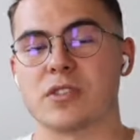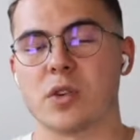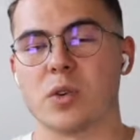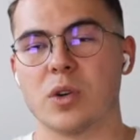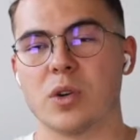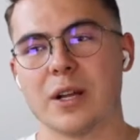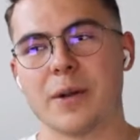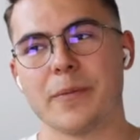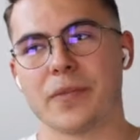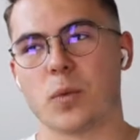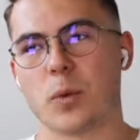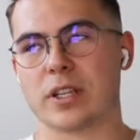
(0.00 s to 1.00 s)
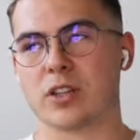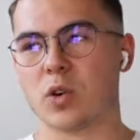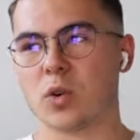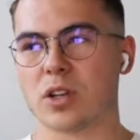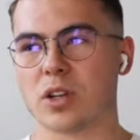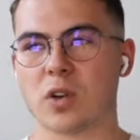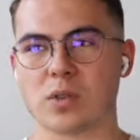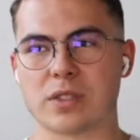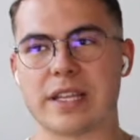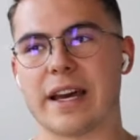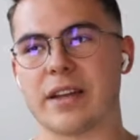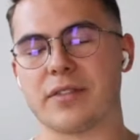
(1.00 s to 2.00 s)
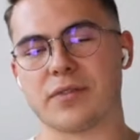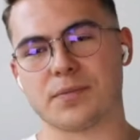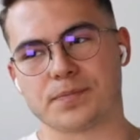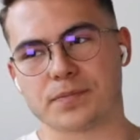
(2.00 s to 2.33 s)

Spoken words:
So when the token goes live,